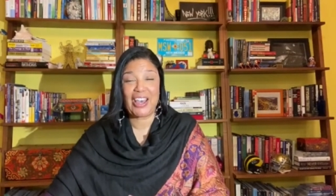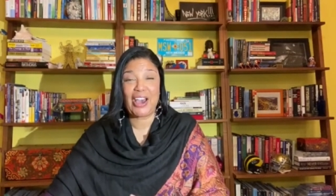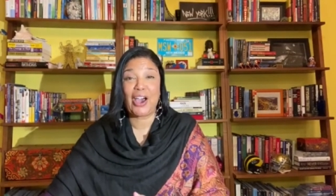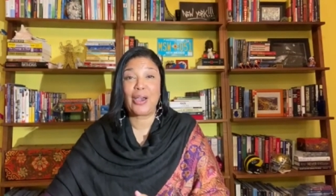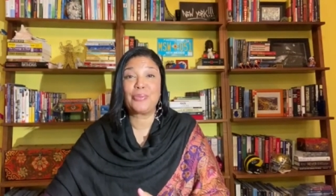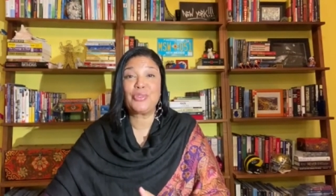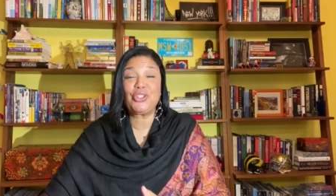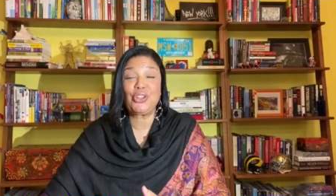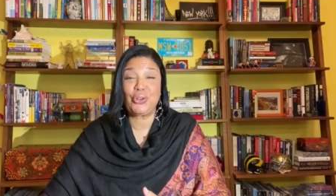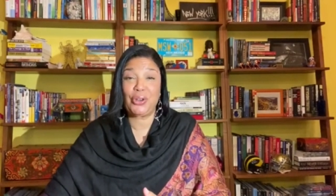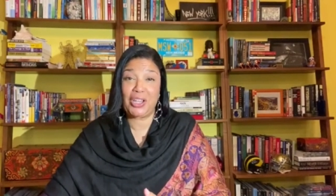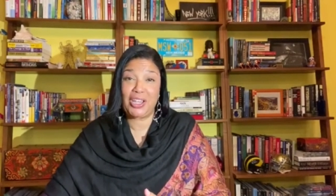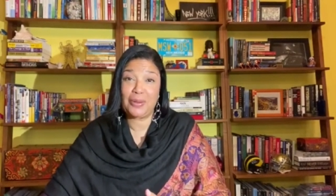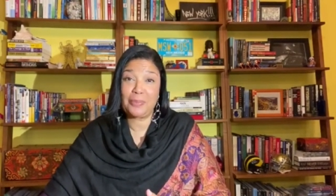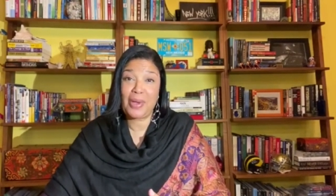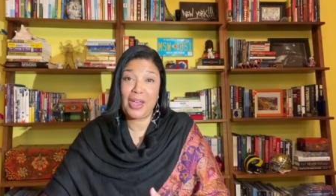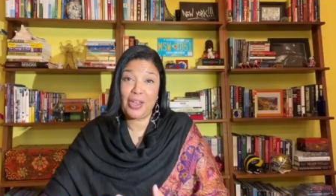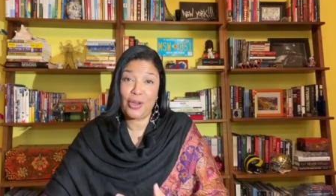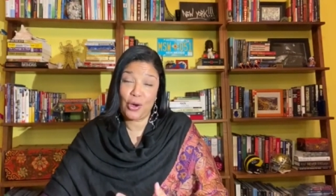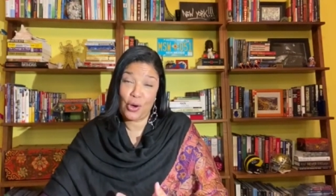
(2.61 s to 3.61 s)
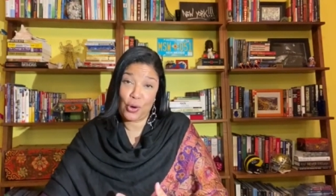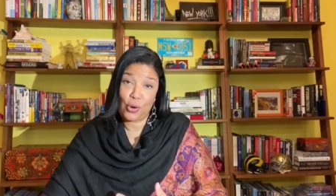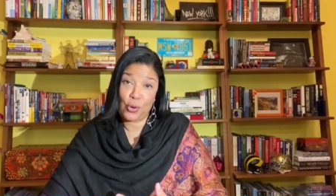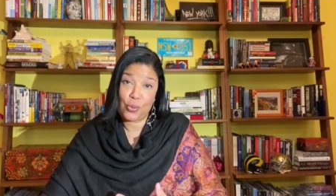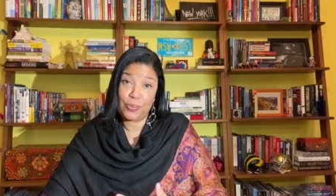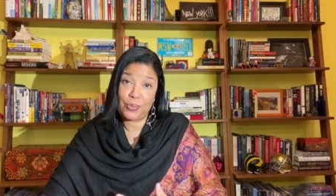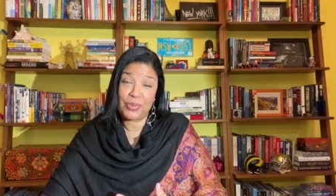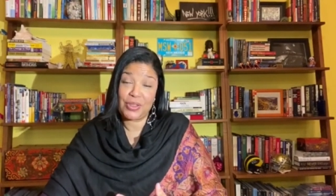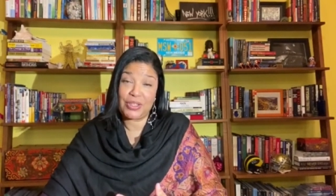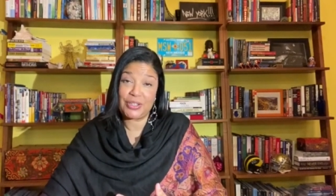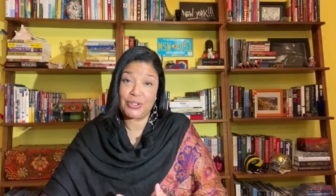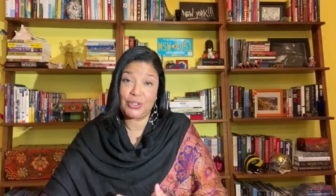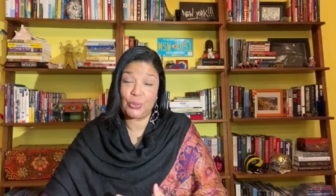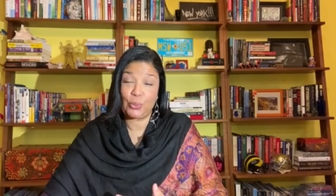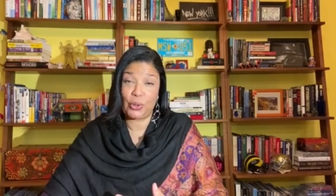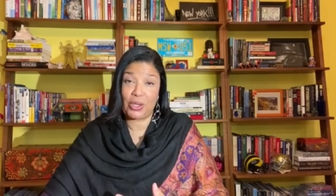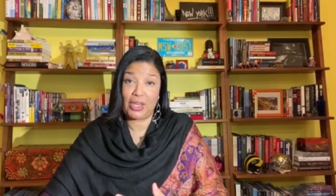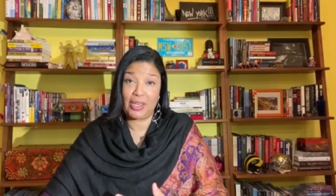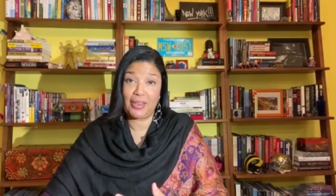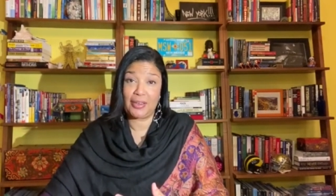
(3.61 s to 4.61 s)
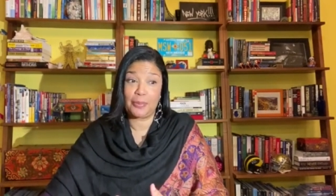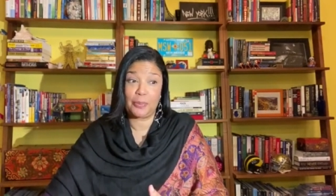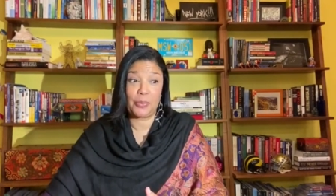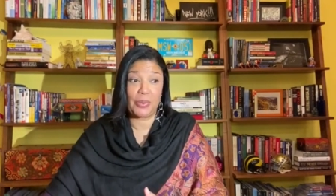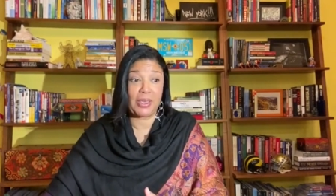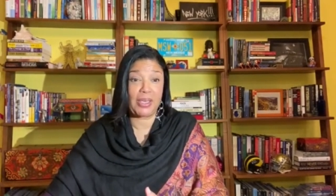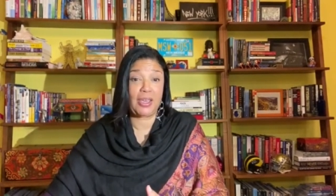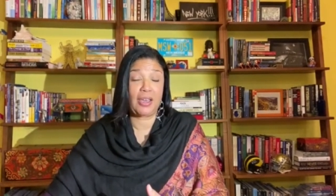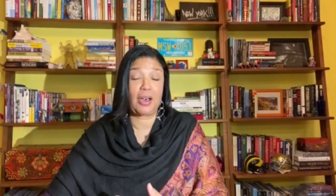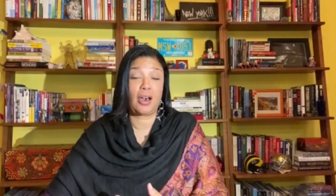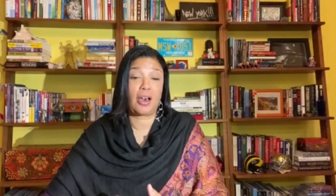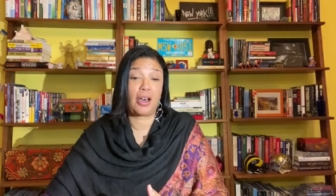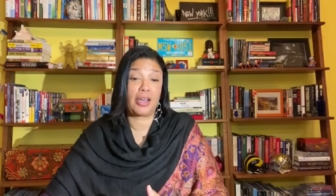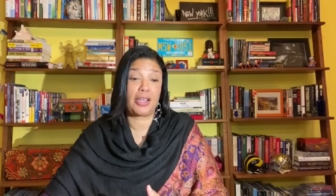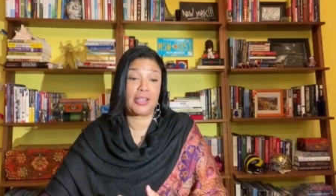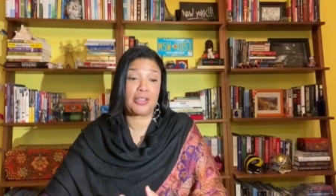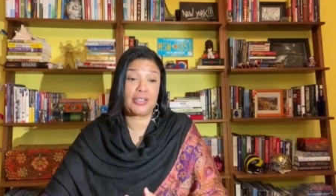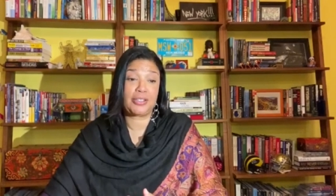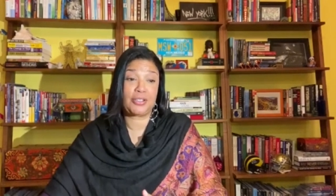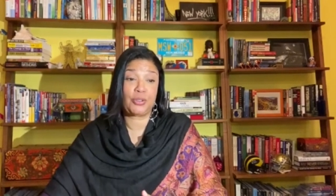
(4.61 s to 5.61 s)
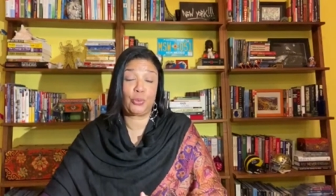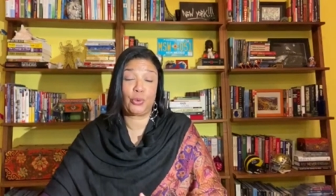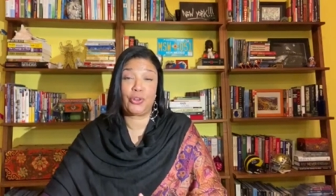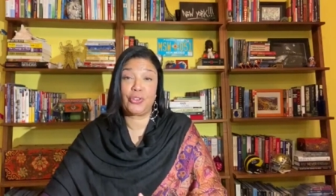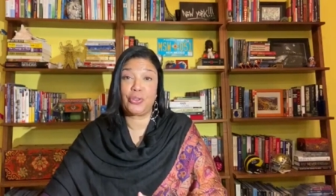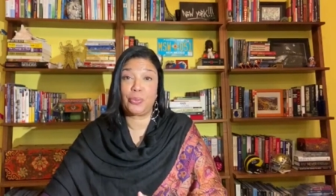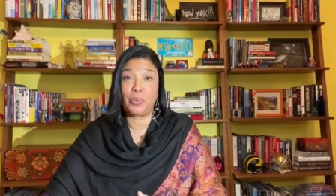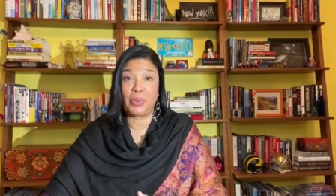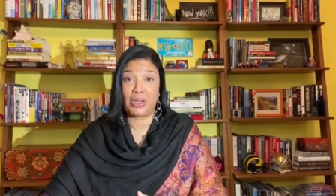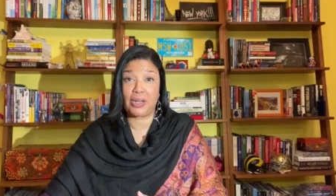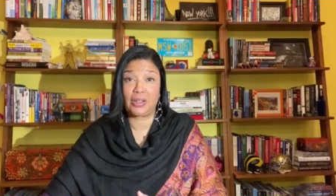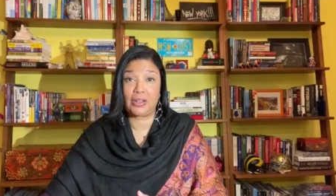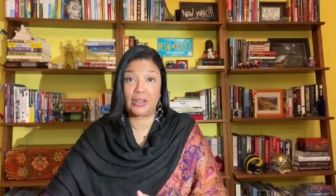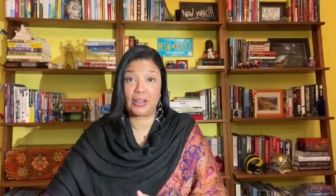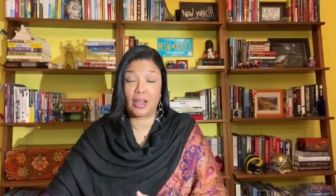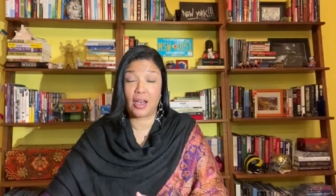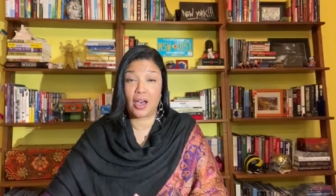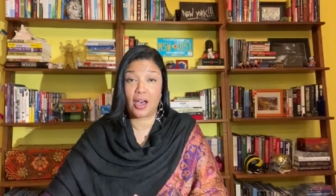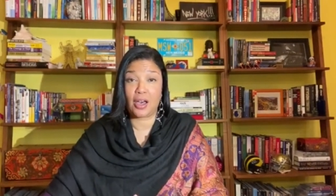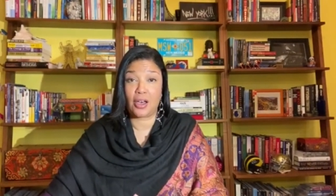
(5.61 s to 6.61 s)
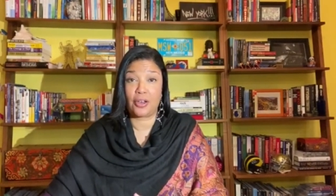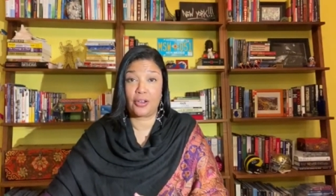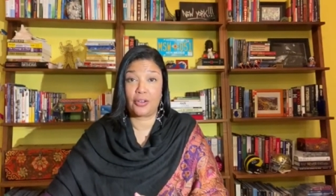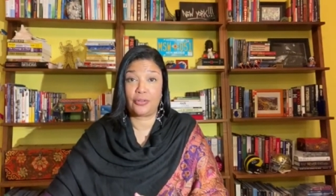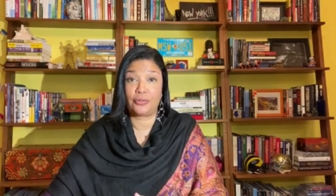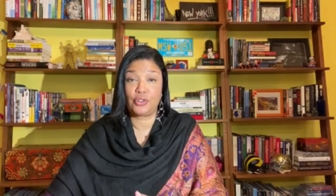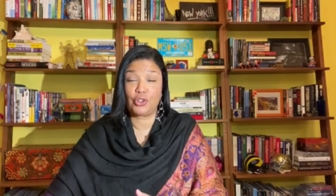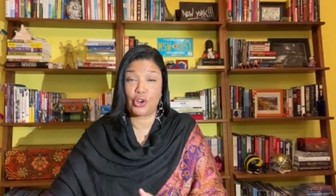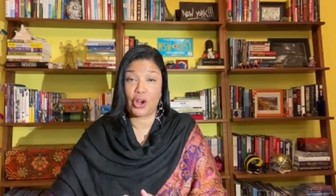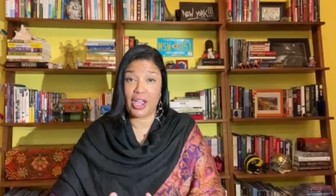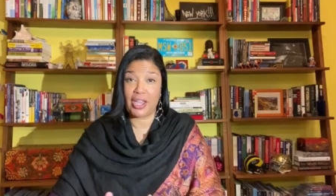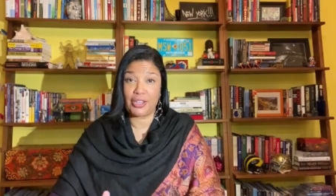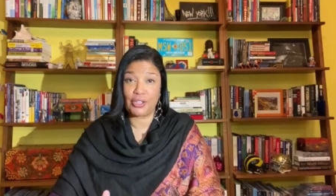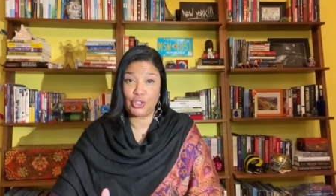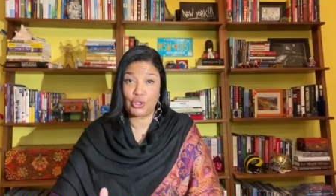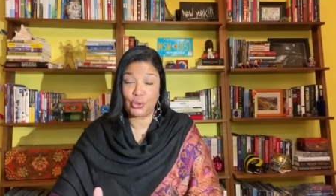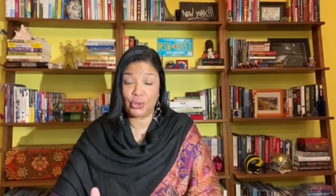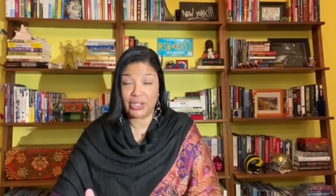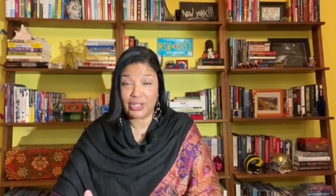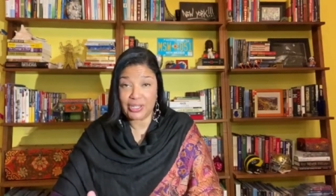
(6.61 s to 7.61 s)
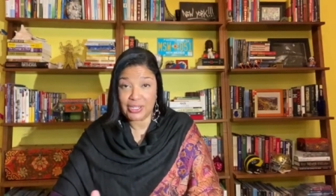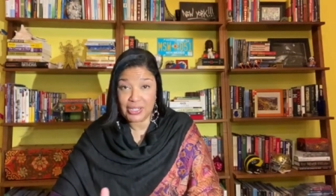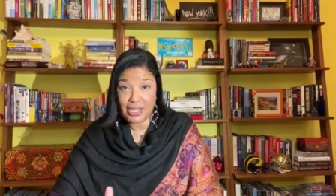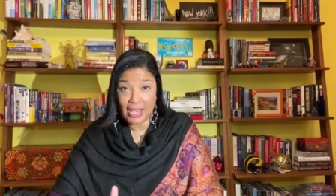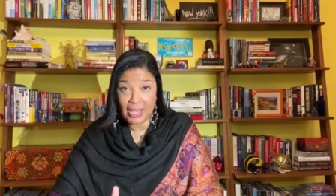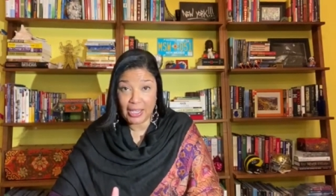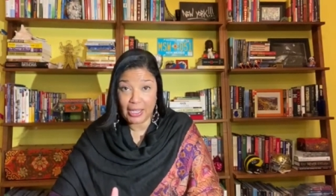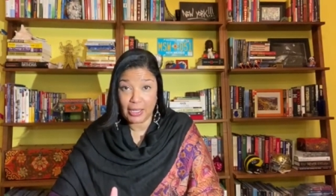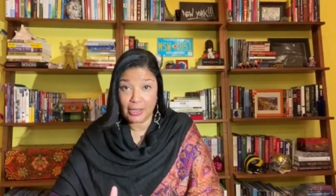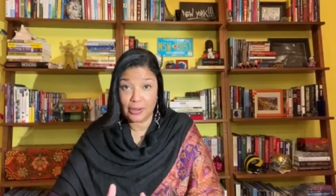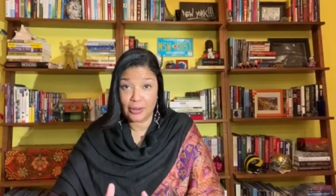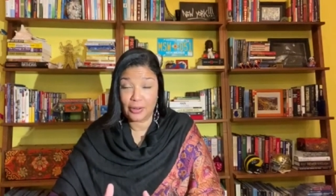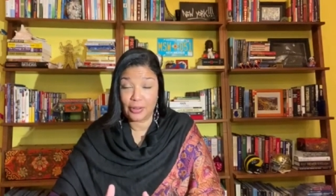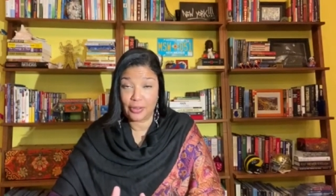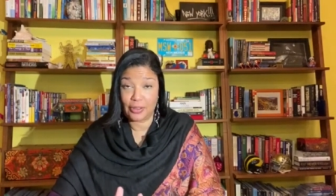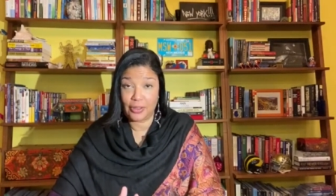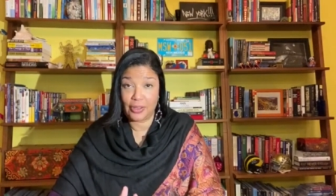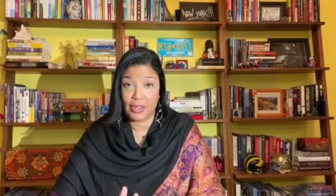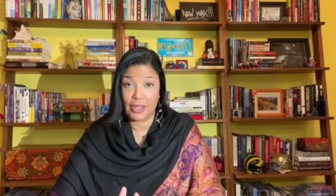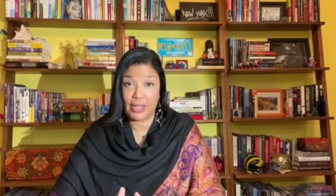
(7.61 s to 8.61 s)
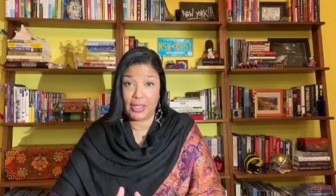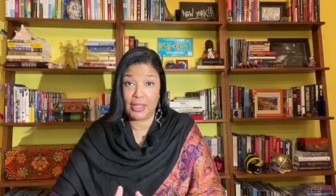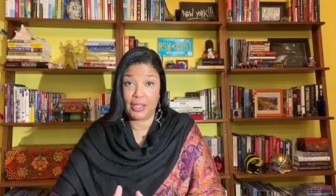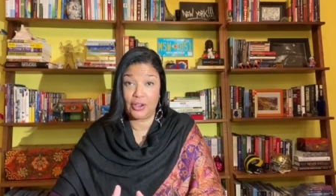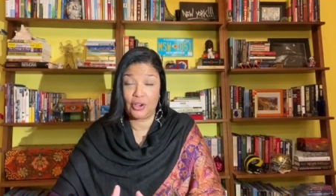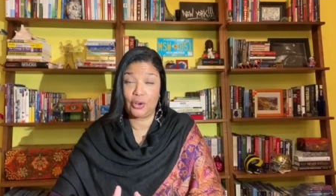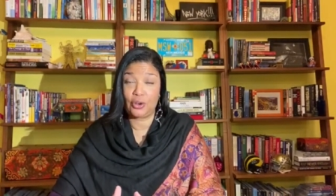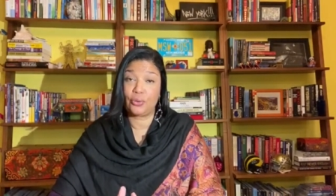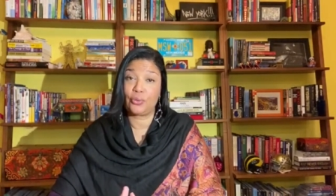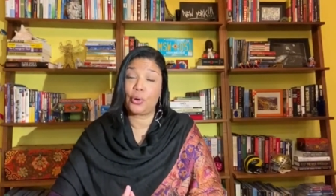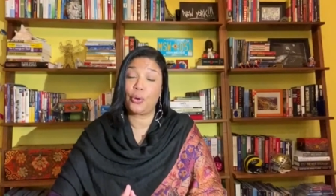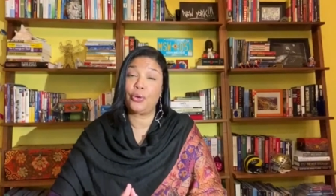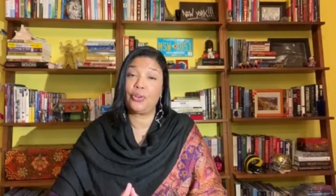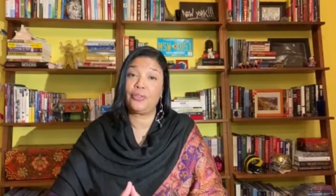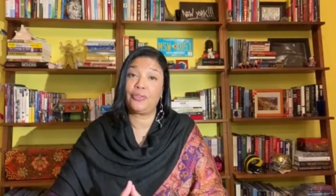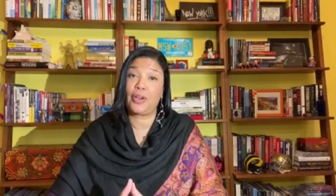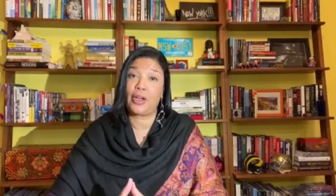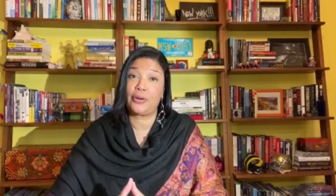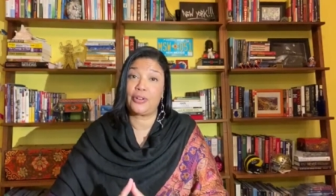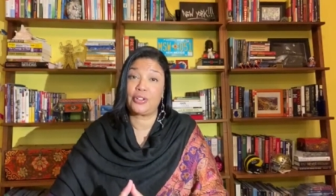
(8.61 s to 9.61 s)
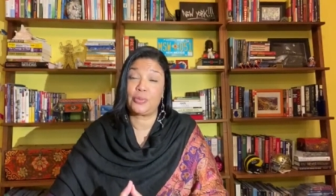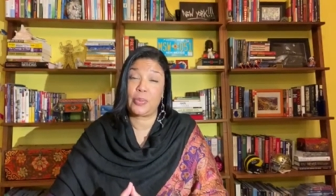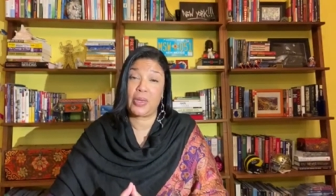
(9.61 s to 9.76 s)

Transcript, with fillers: I'm shooting in my home this week because we're in the middle of trying to contain the coronavirus